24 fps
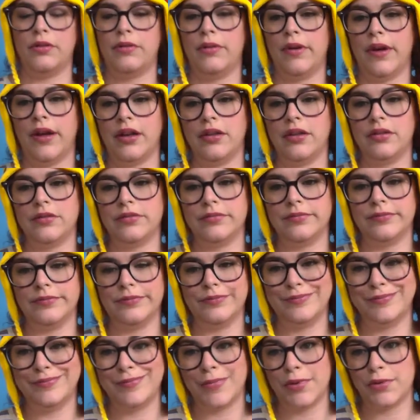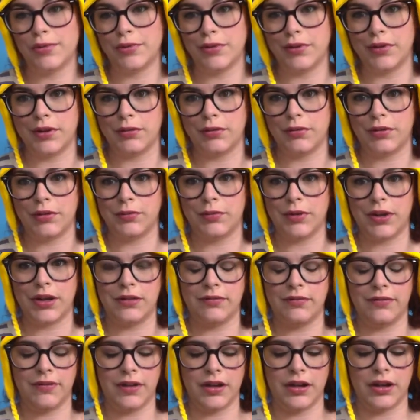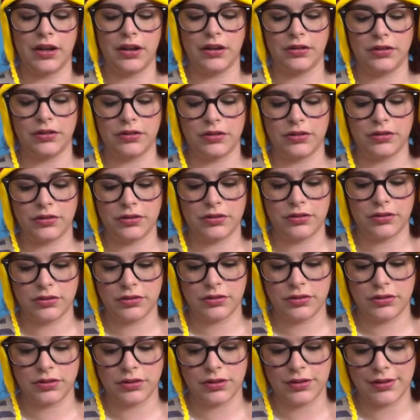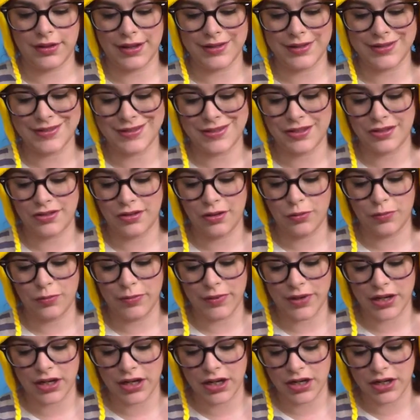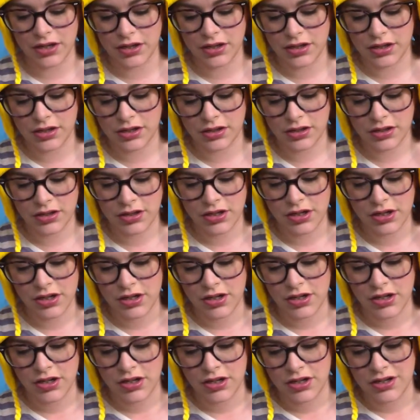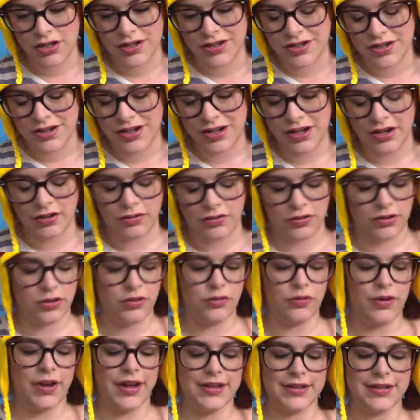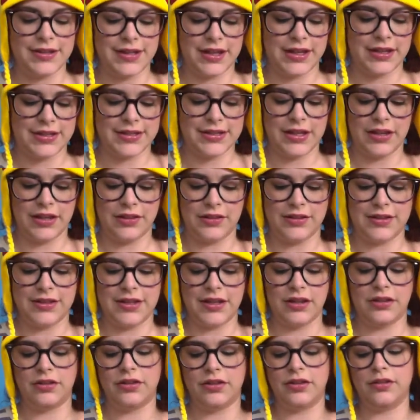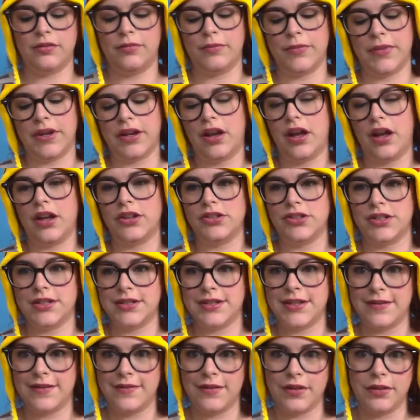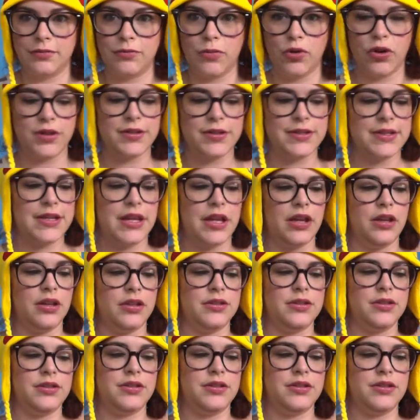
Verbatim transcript: Well, there's only one way to find out. Not to open it. I don't know why it's like sealed sealed. Oh my gosh, it's even more sealed.